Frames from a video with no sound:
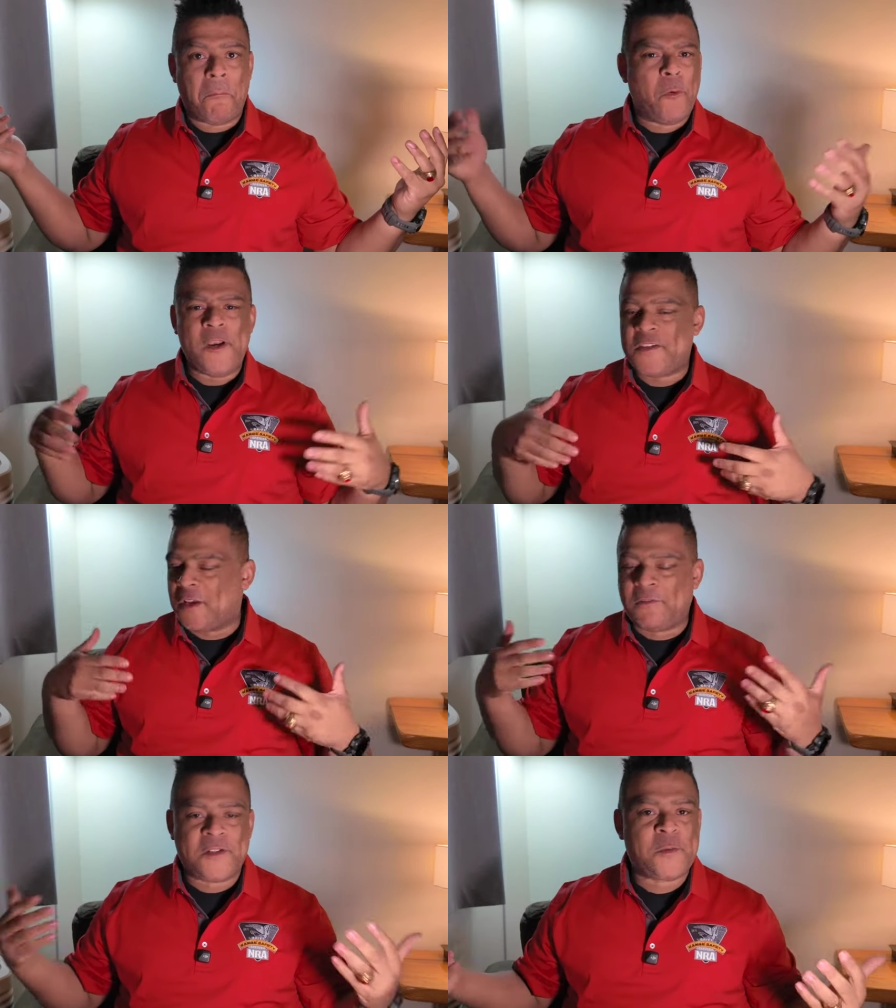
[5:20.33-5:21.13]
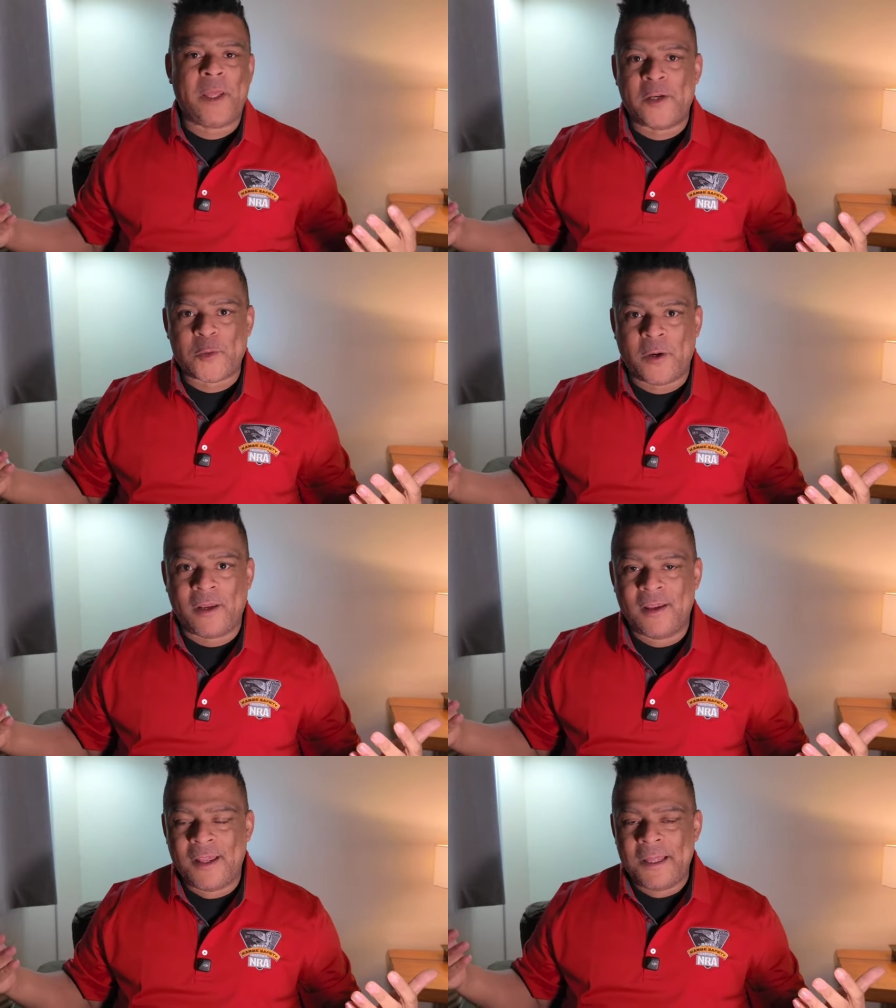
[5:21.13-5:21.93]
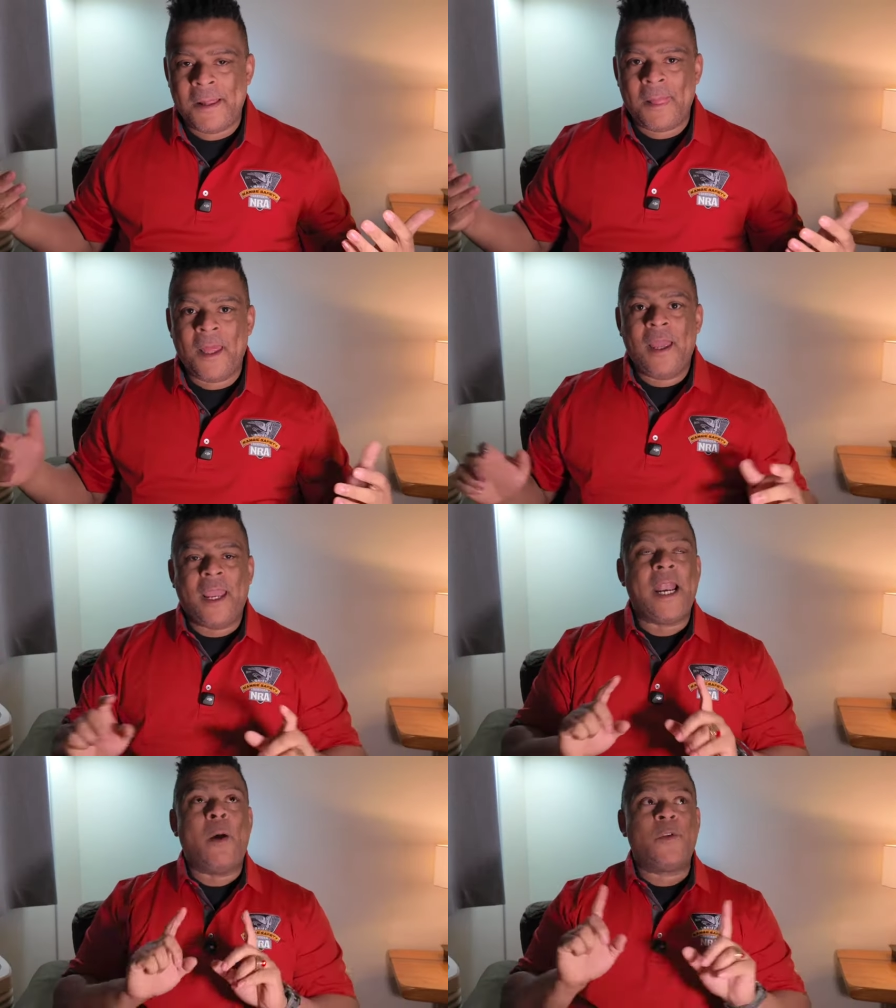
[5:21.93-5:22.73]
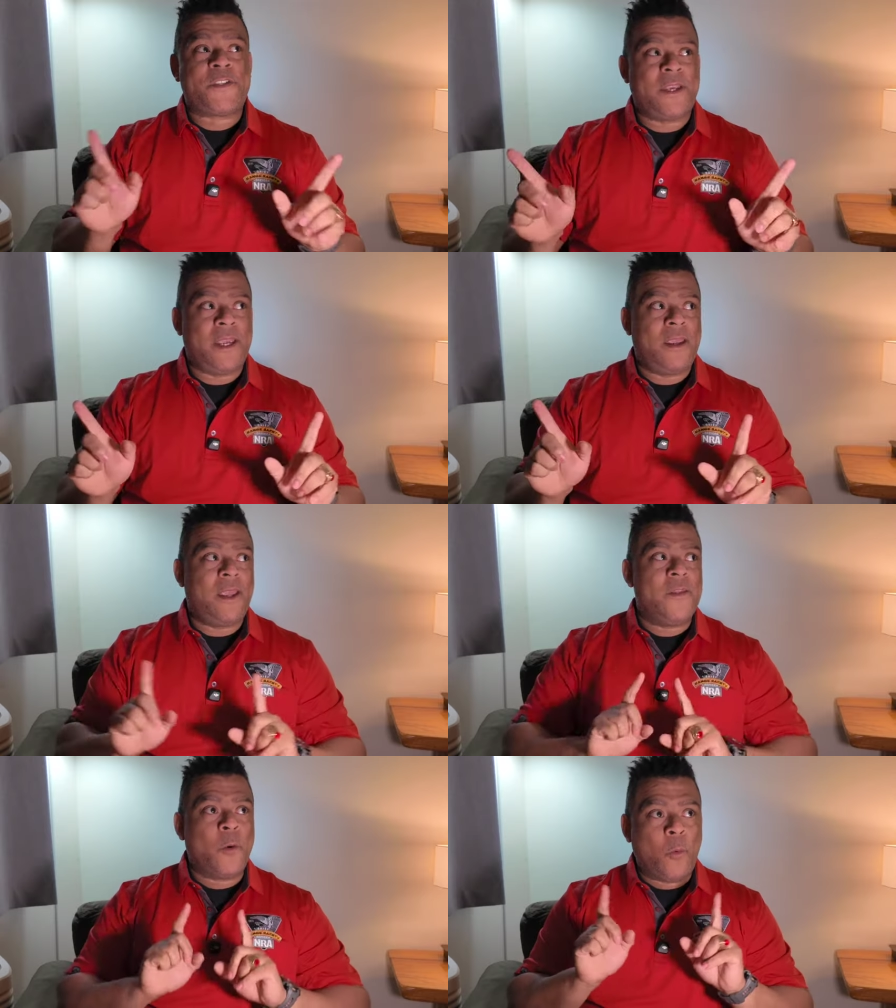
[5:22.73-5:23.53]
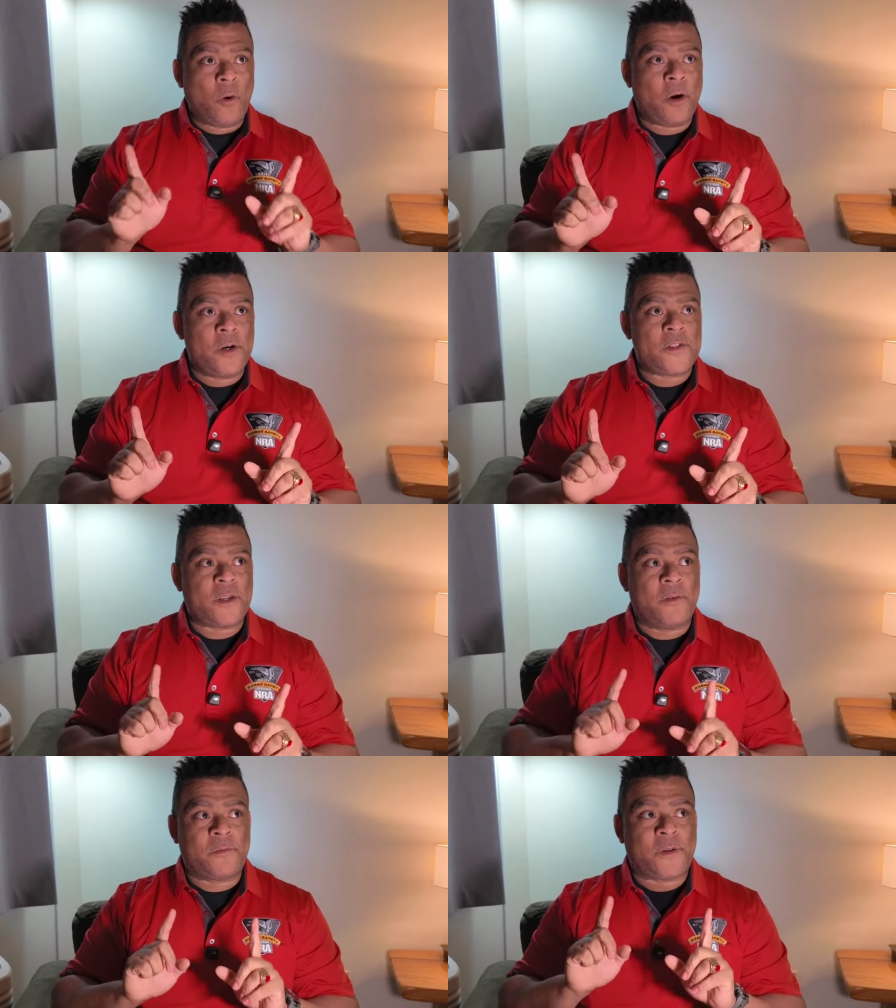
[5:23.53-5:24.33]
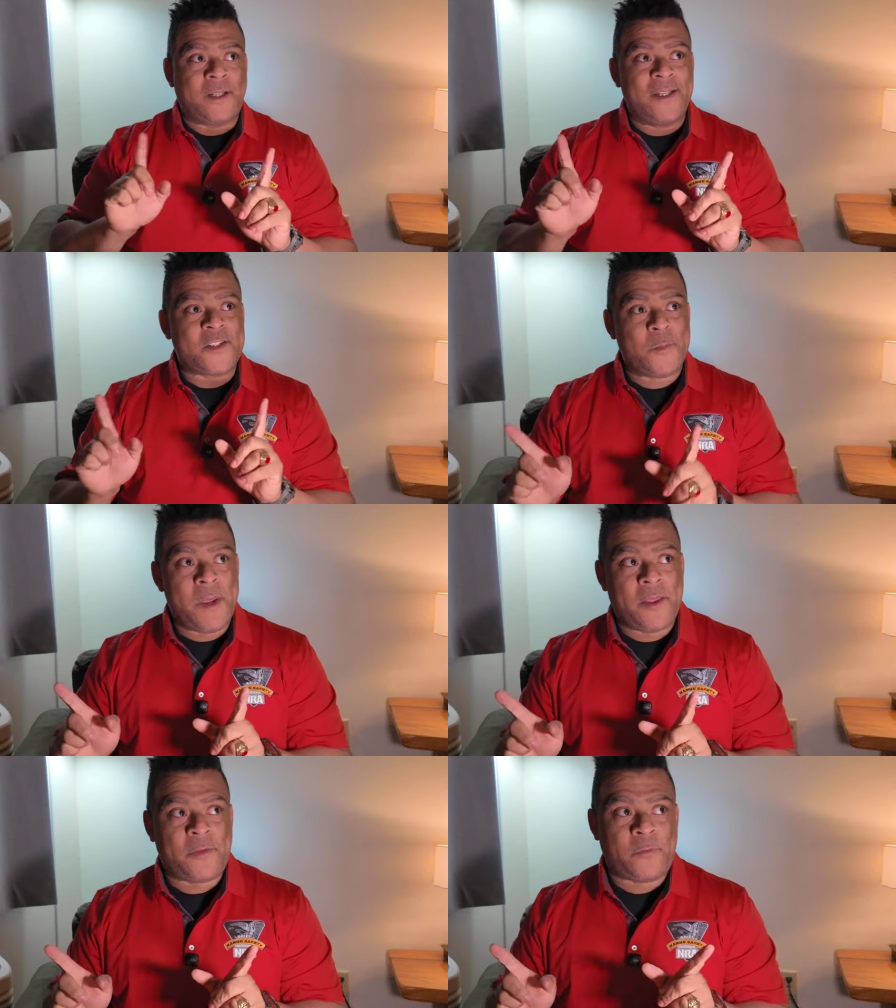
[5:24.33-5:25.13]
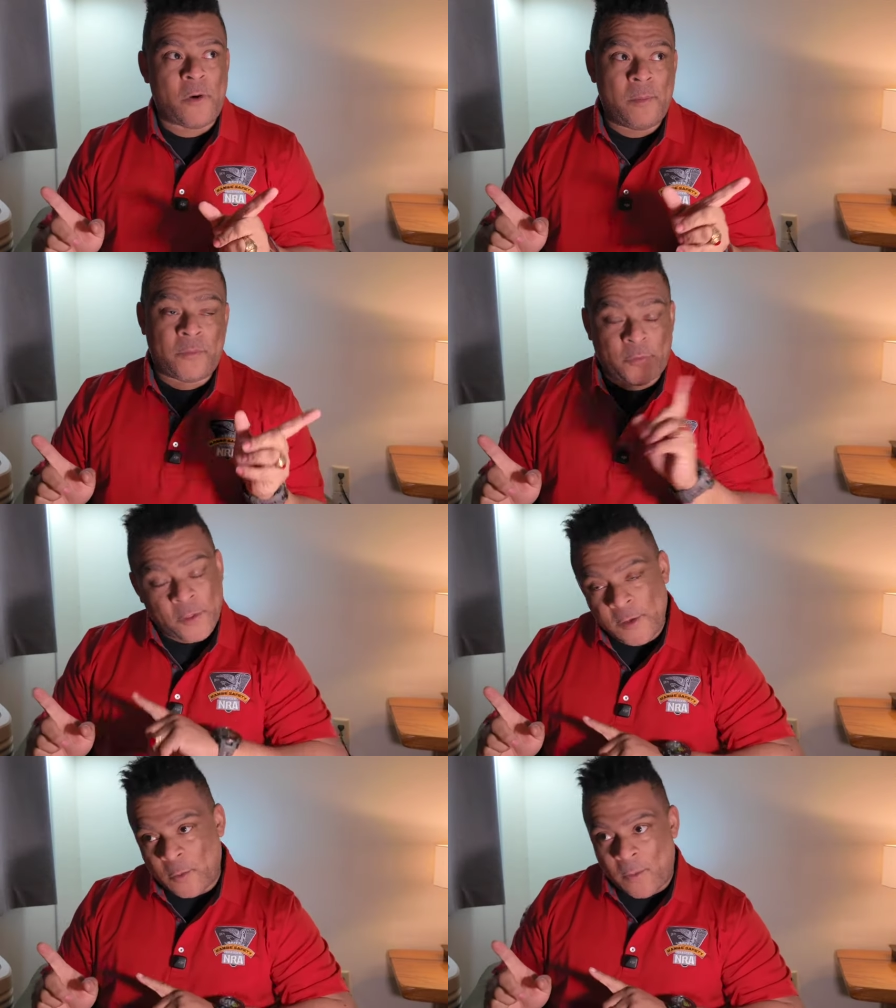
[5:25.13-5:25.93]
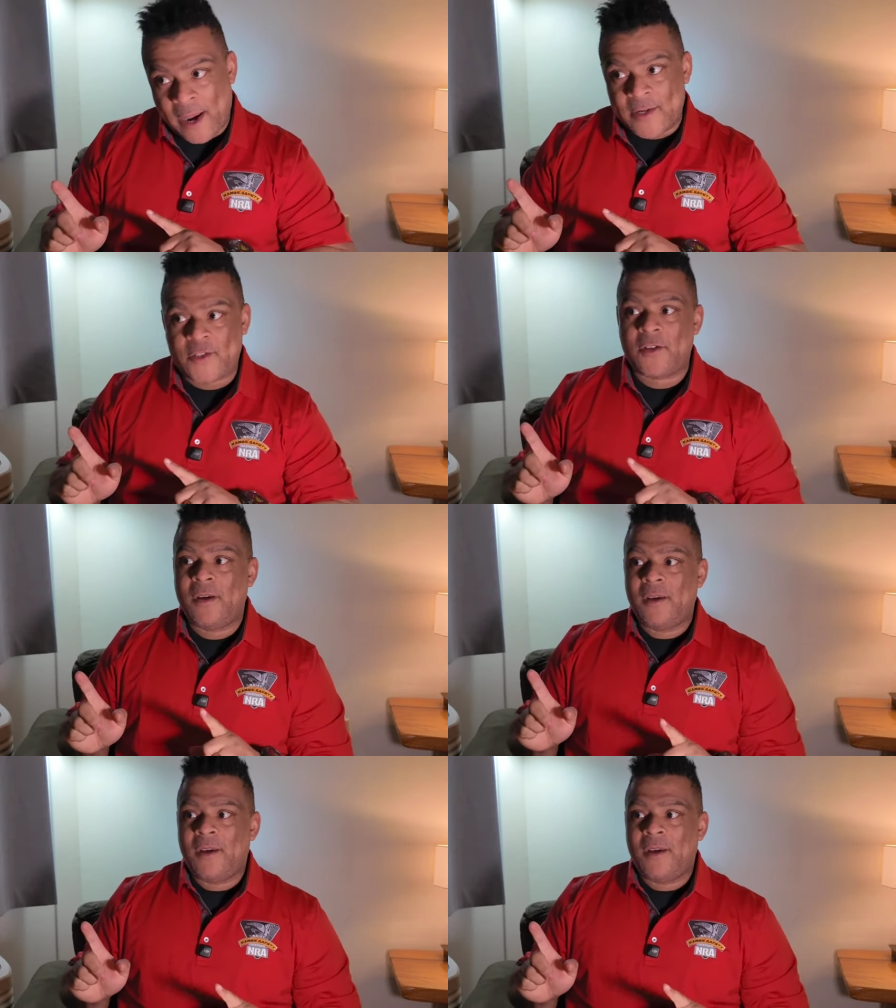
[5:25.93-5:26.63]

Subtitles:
Pretty self-explanatory. And I will say, in the words of Clint Smith from Thunder Ranch,